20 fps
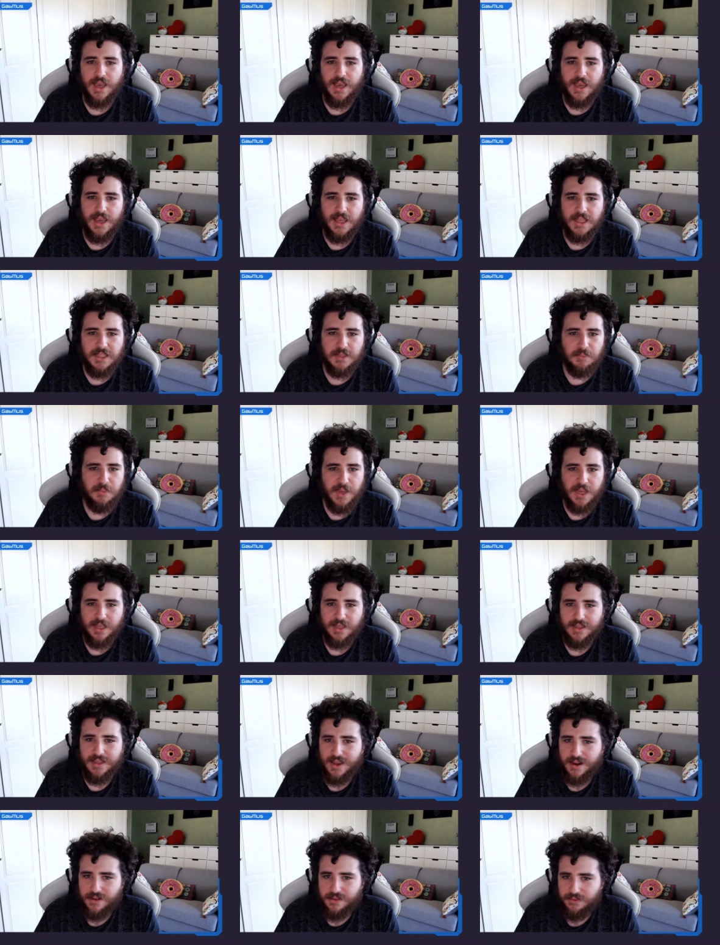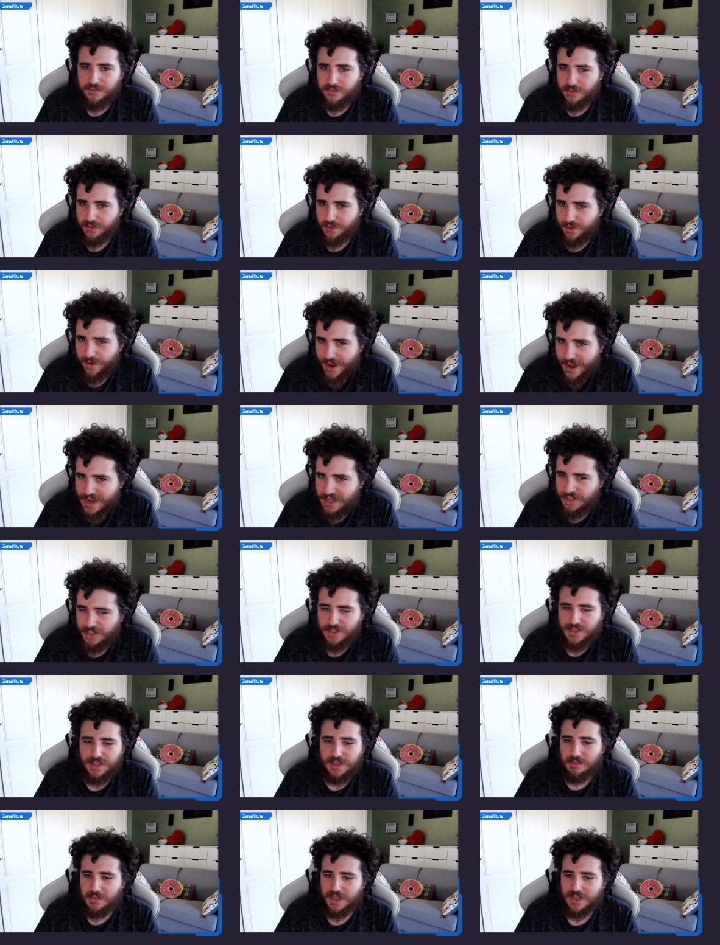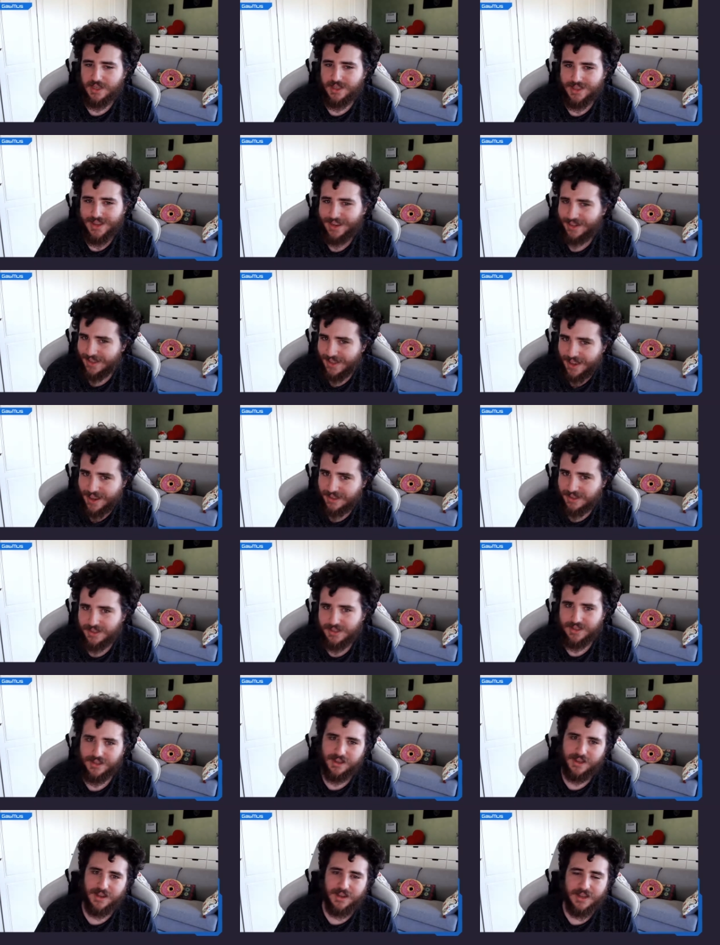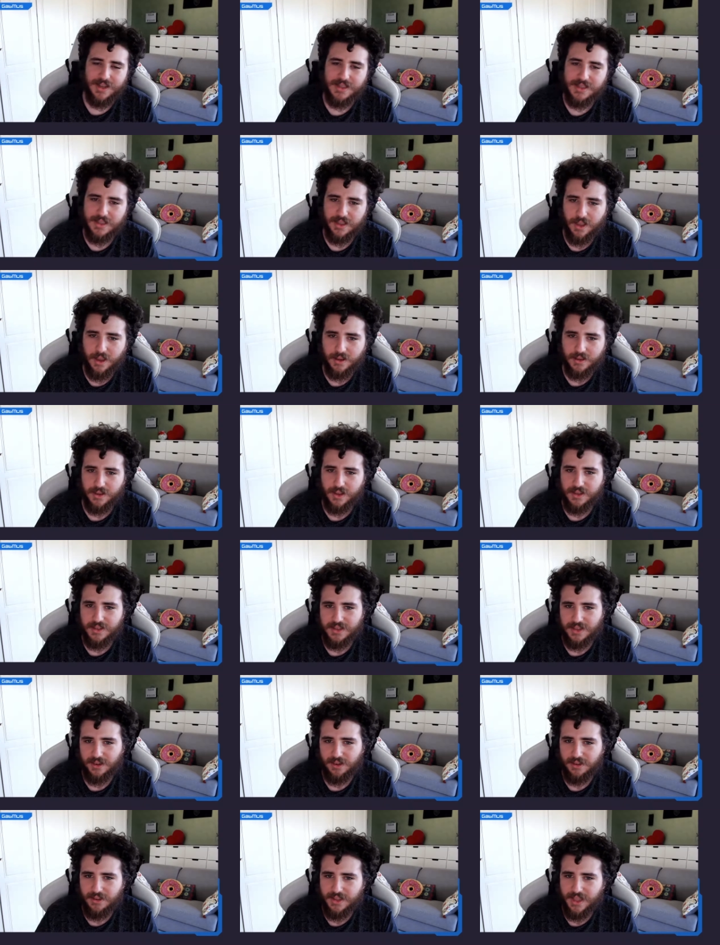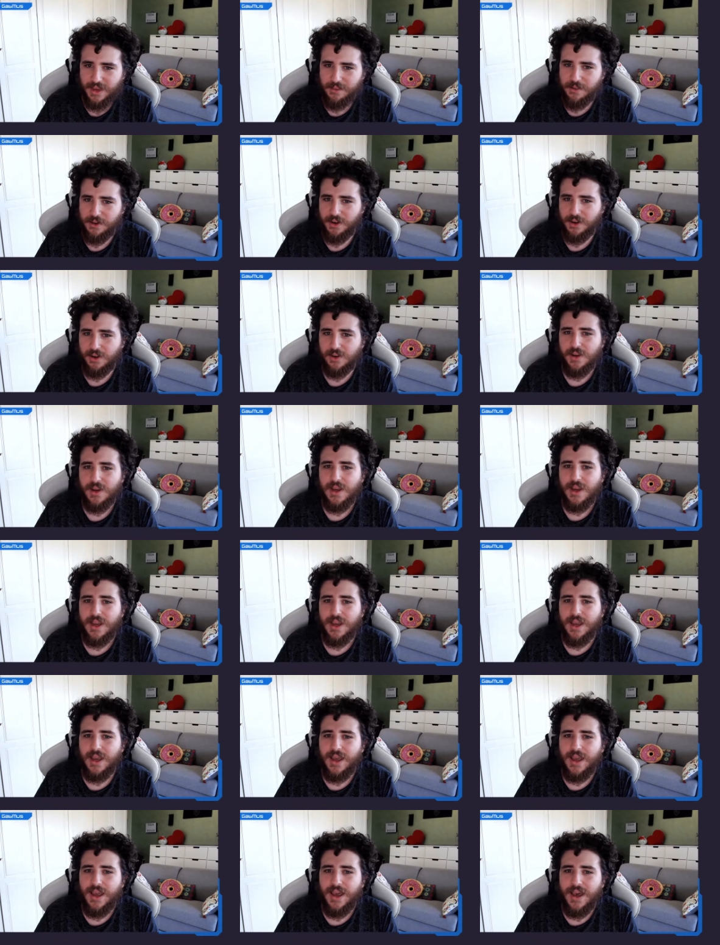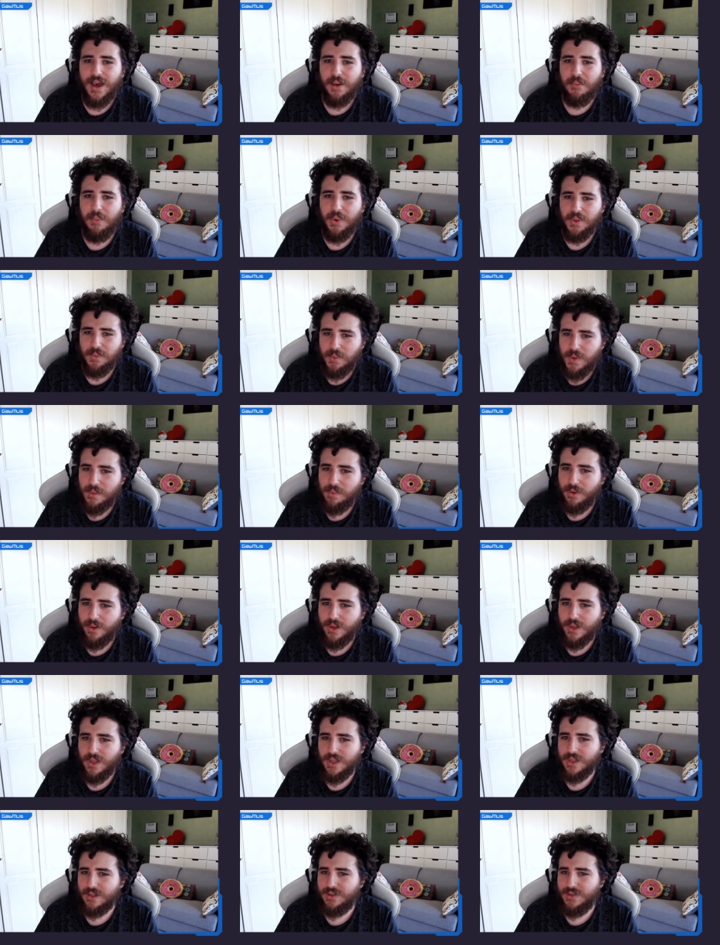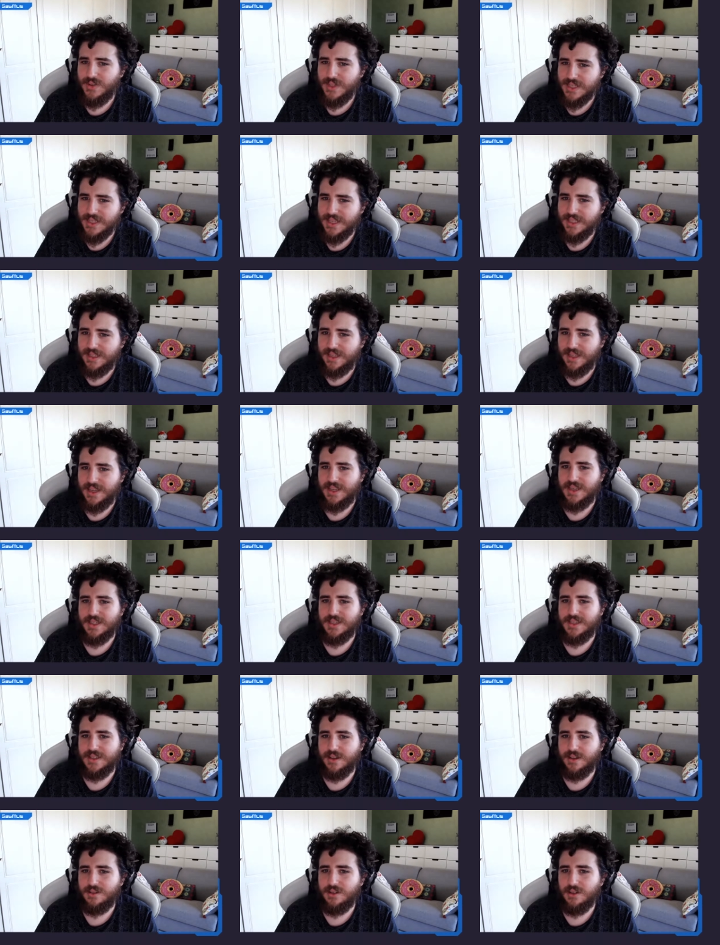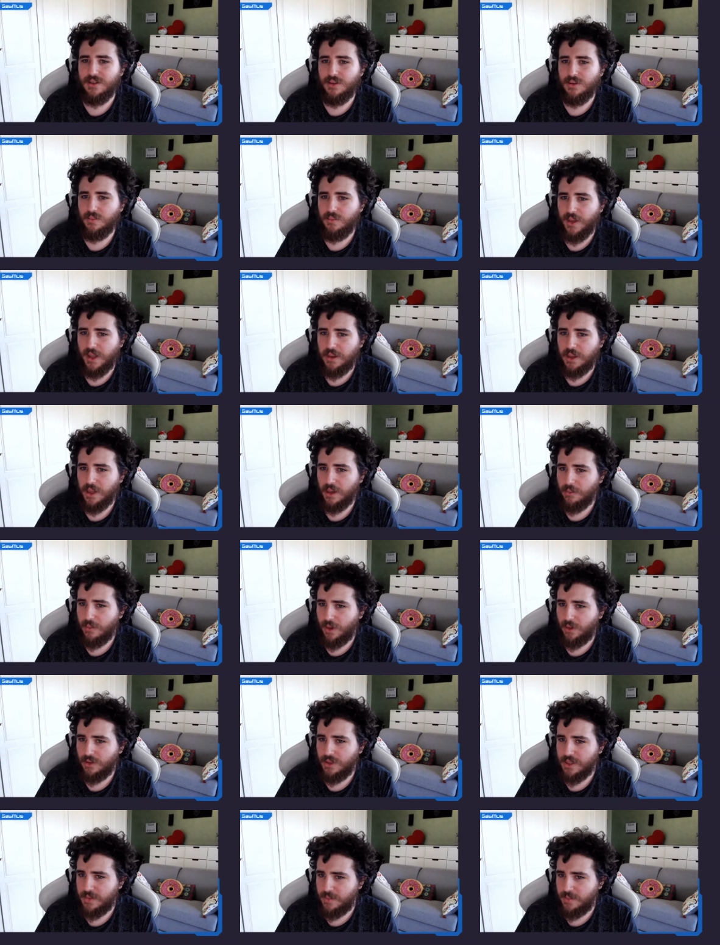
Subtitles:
It's been there for ages. I mean, 98, it's a long time ago. But people recently started complaining about this